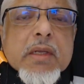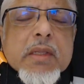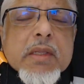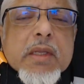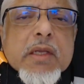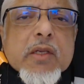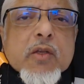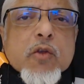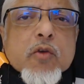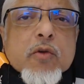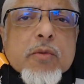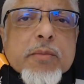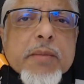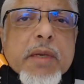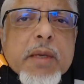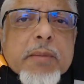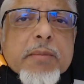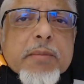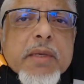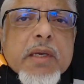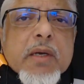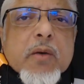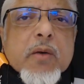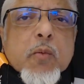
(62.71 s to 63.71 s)
that you may
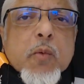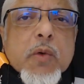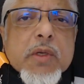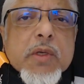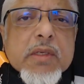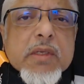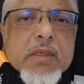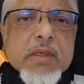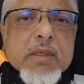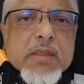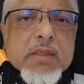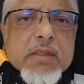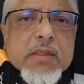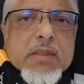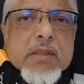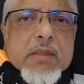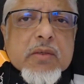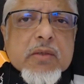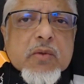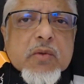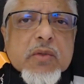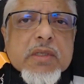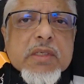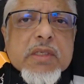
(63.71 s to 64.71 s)
be a witness
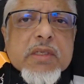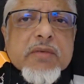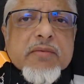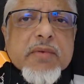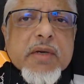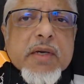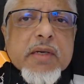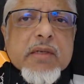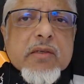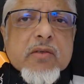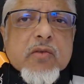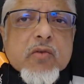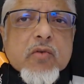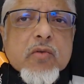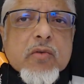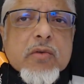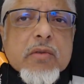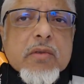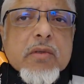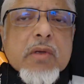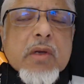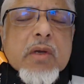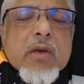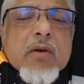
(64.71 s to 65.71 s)
to the divine
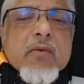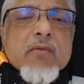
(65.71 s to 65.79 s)
truth